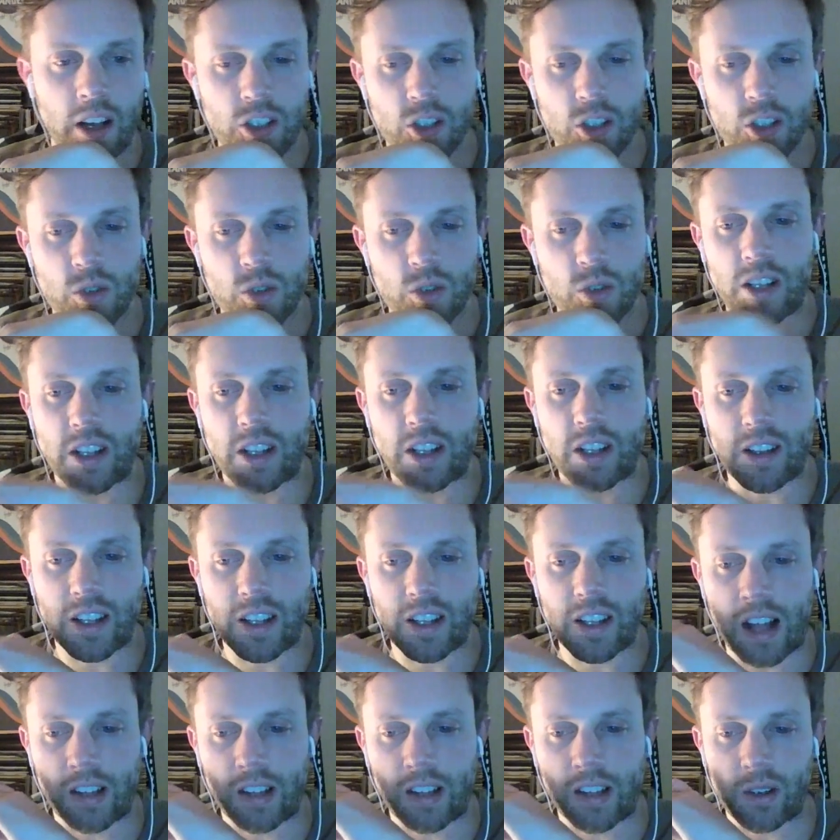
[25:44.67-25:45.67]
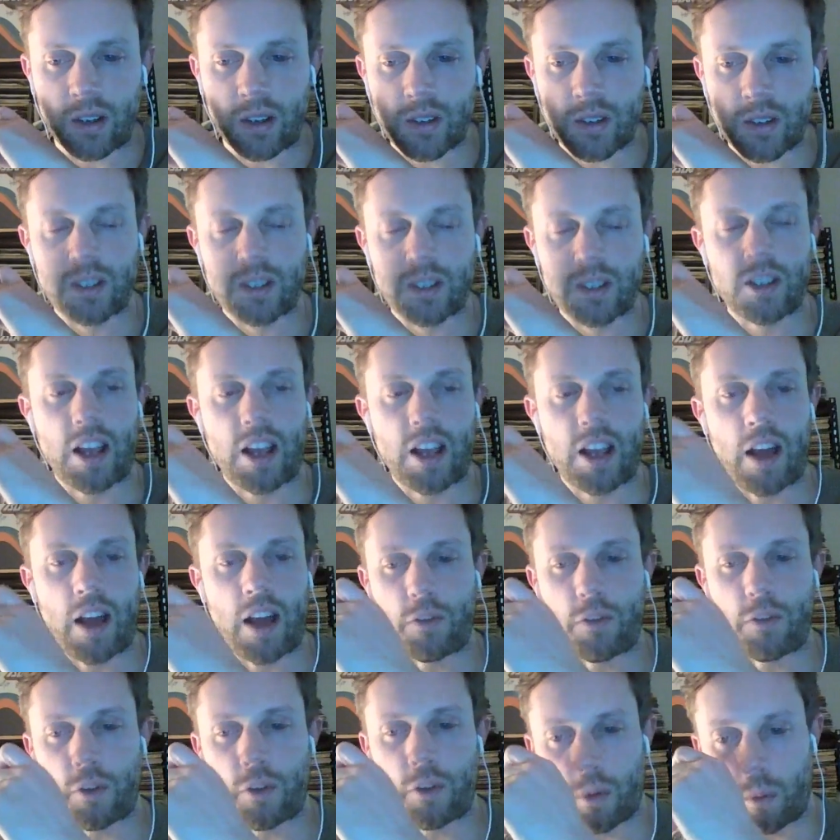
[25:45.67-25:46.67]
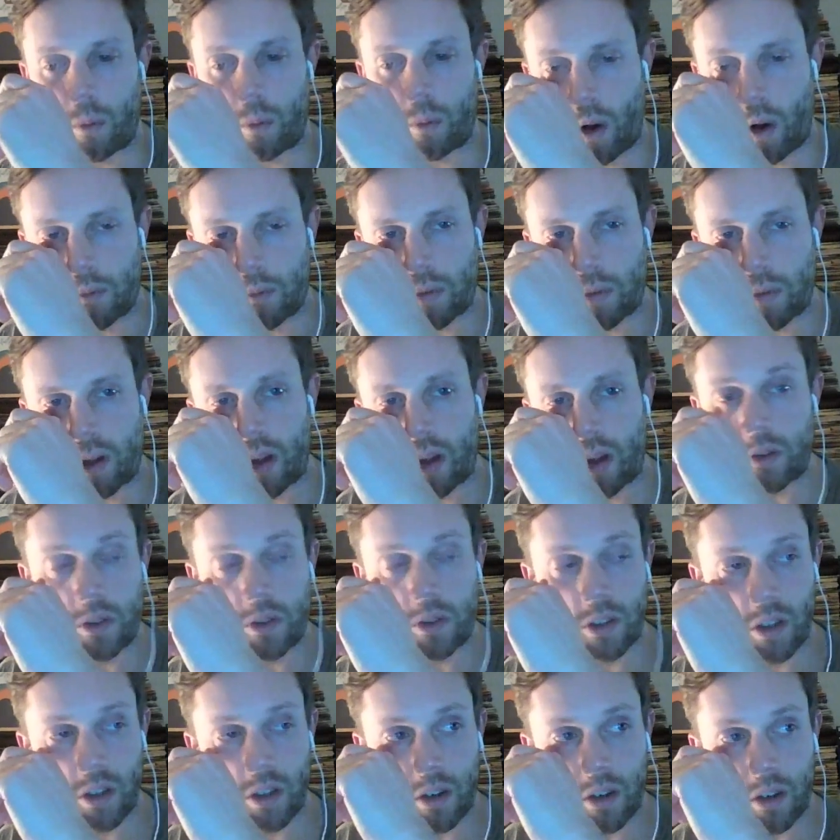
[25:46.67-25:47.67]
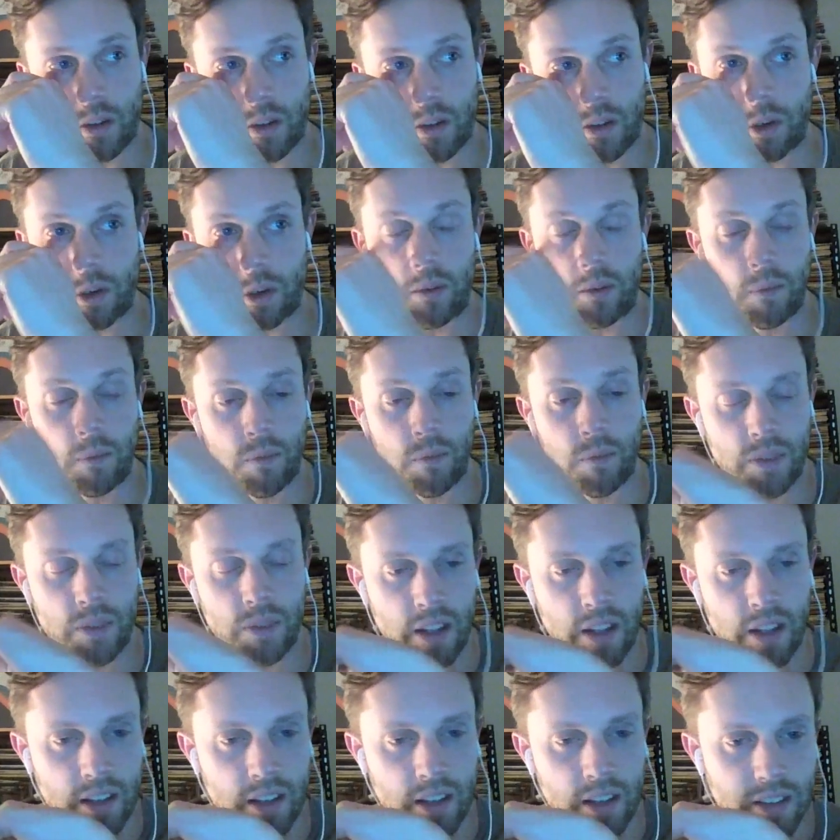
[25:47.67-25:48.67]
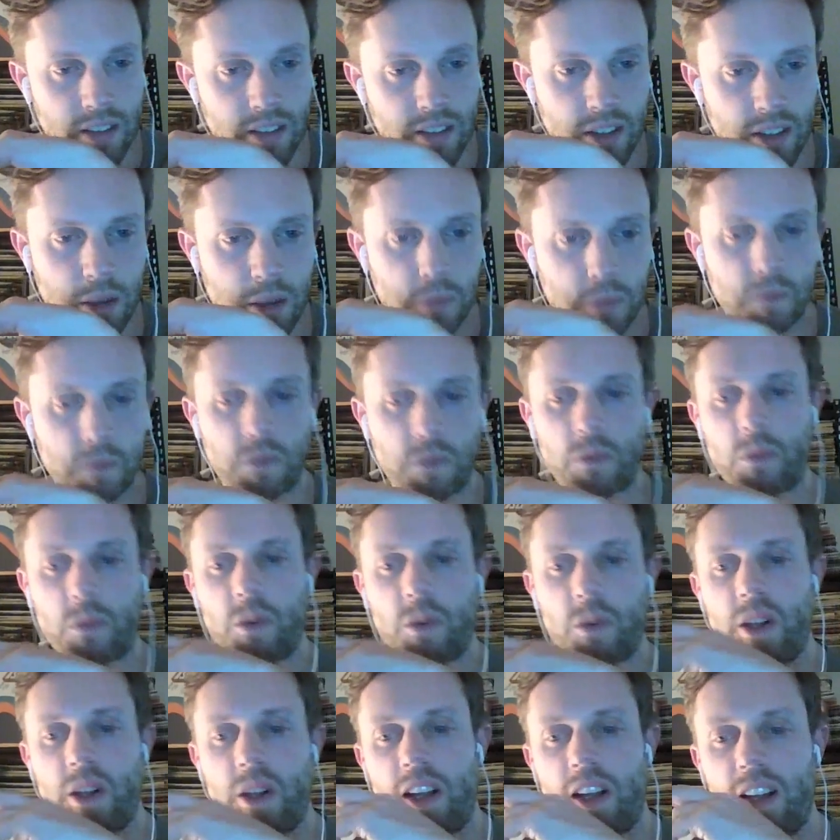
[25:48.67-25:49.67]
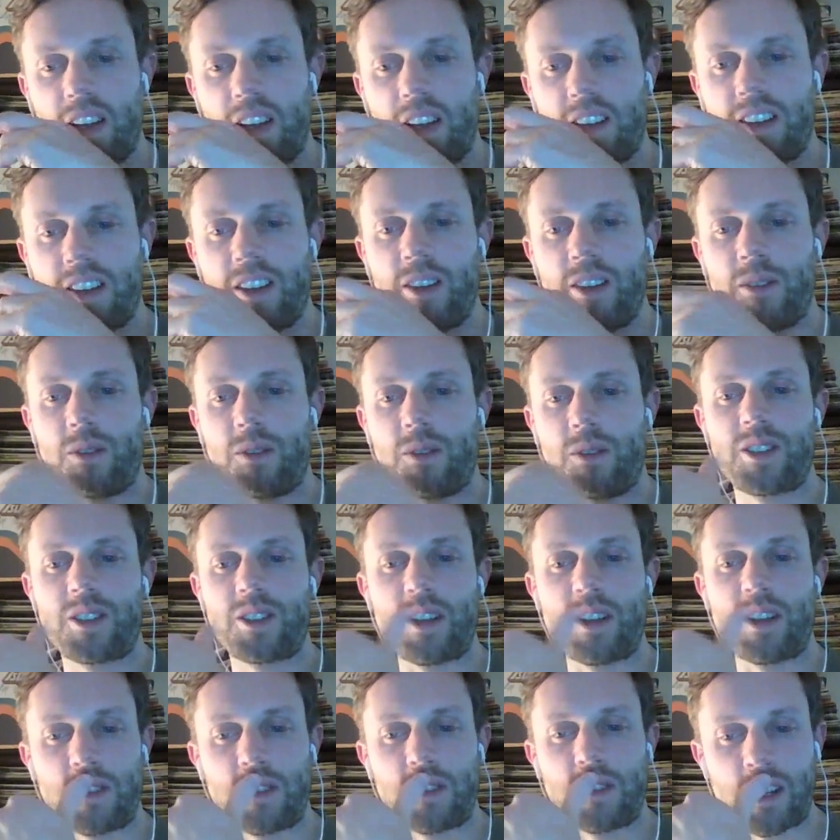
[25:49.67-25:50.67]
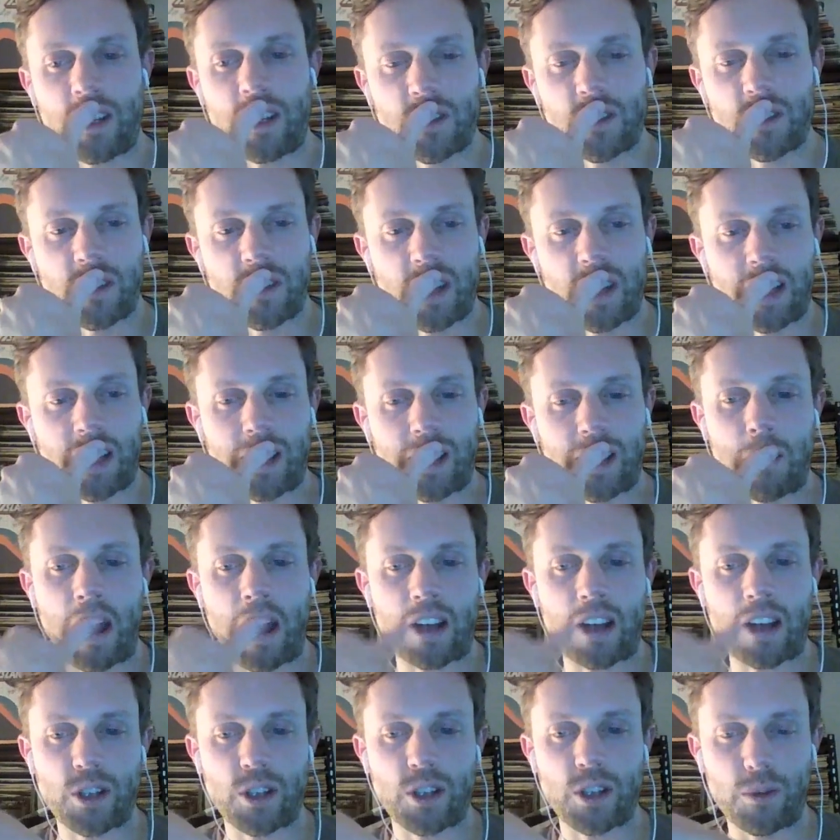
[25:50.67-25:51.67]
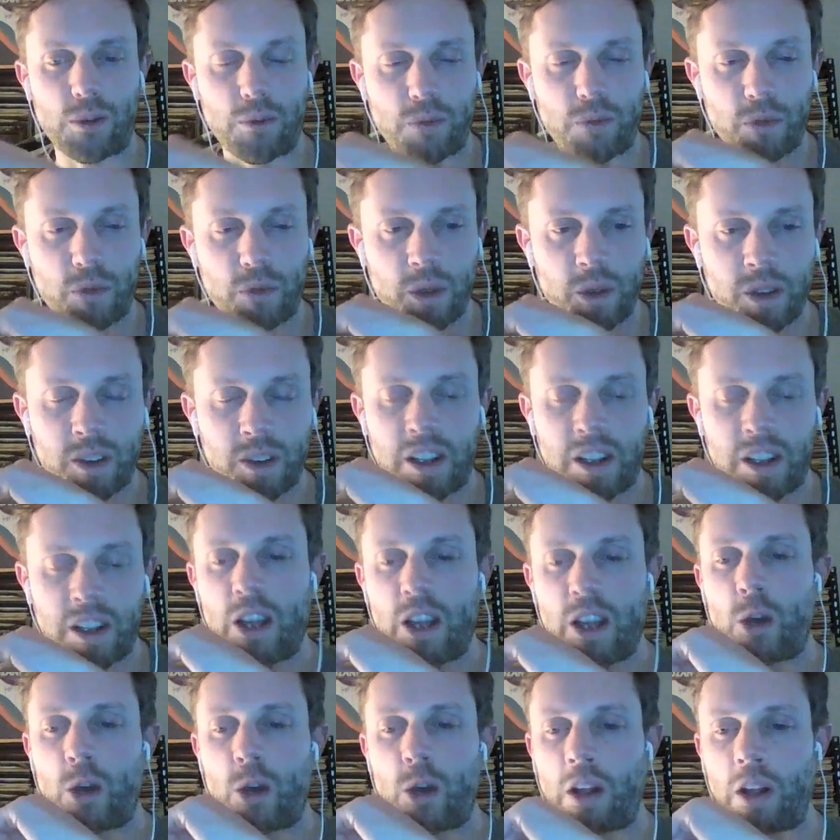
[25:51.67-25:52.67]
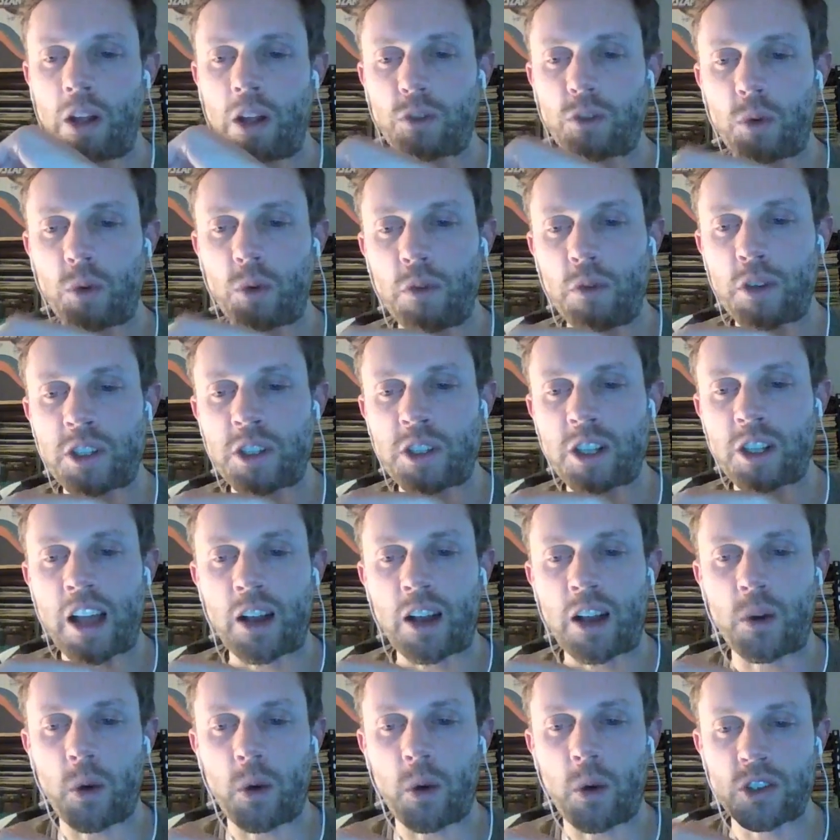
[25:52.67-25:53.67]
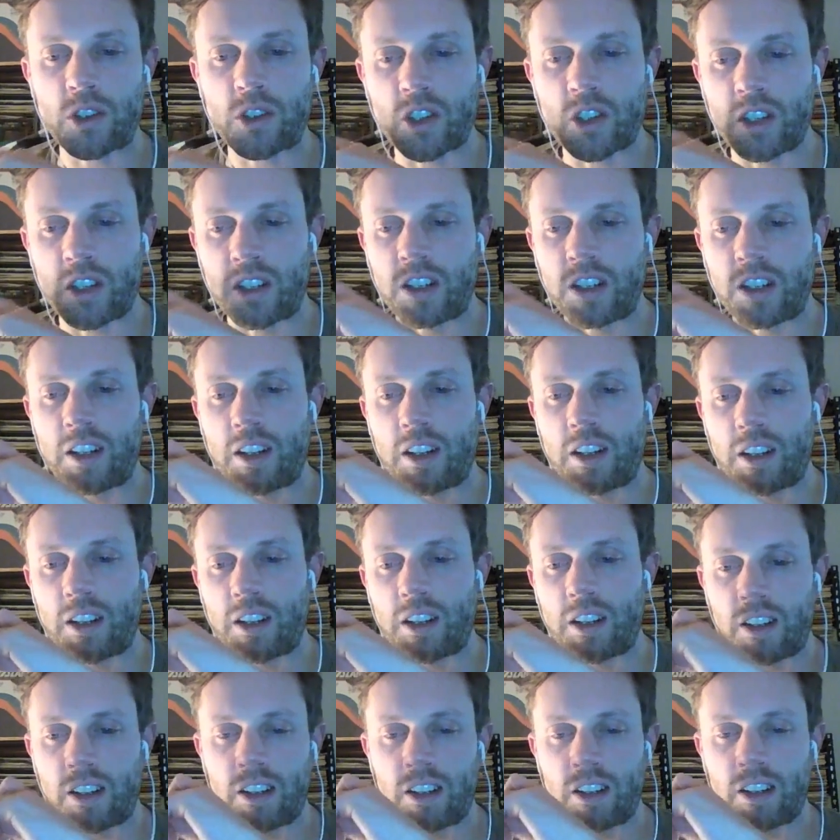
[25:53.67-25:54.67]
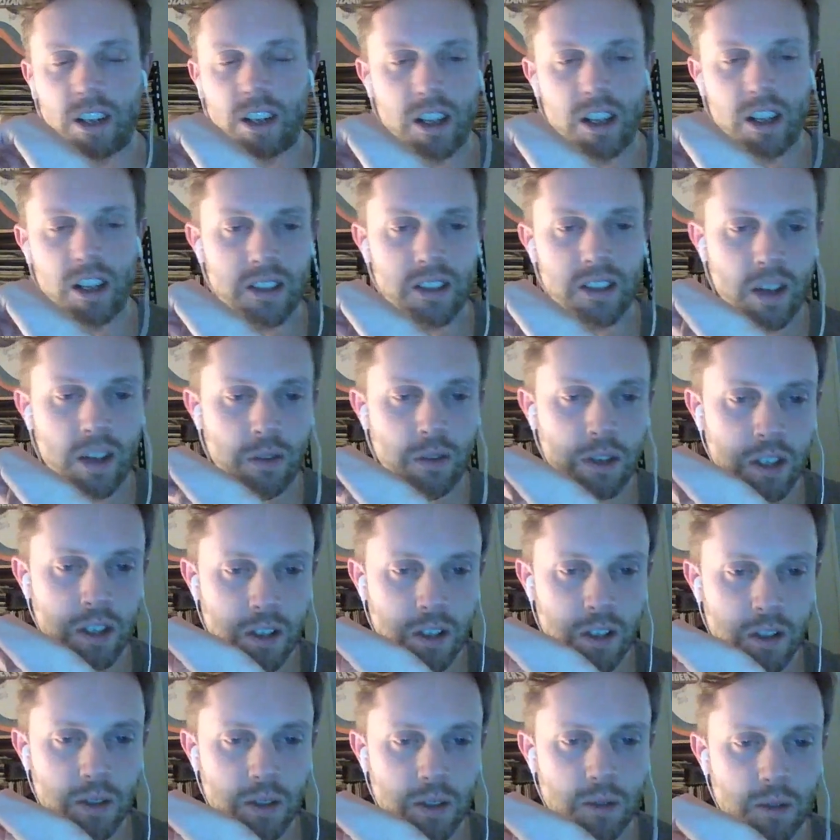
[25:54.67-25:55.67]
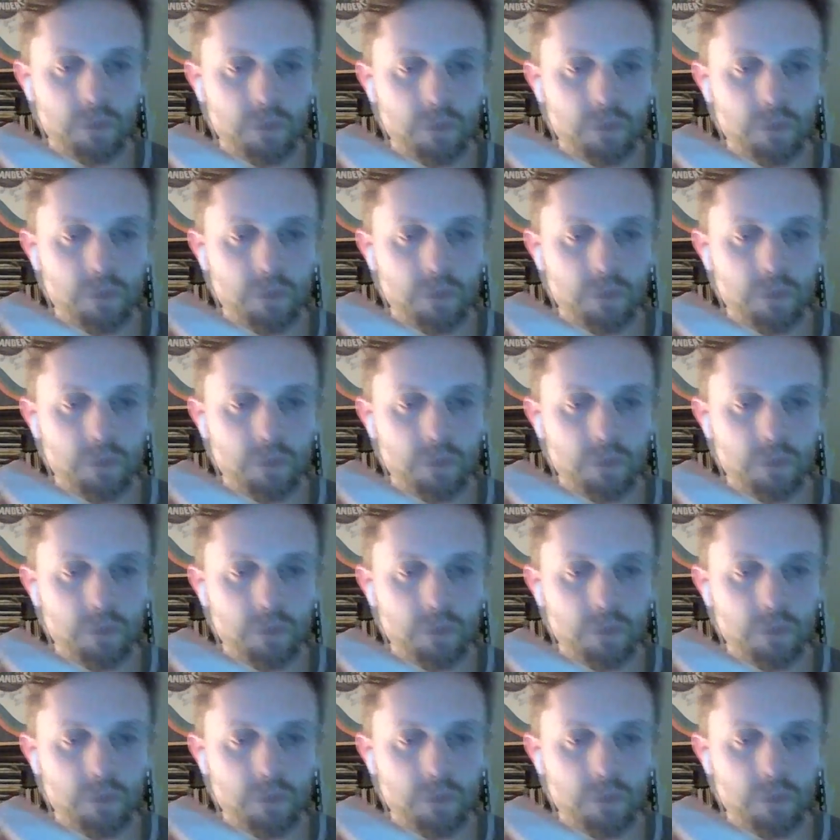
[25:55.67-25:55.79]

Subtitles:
streak that the Islanders had for one playoff series win. So we'll see if they can match it. We'll have to revisit that question in another 7 years.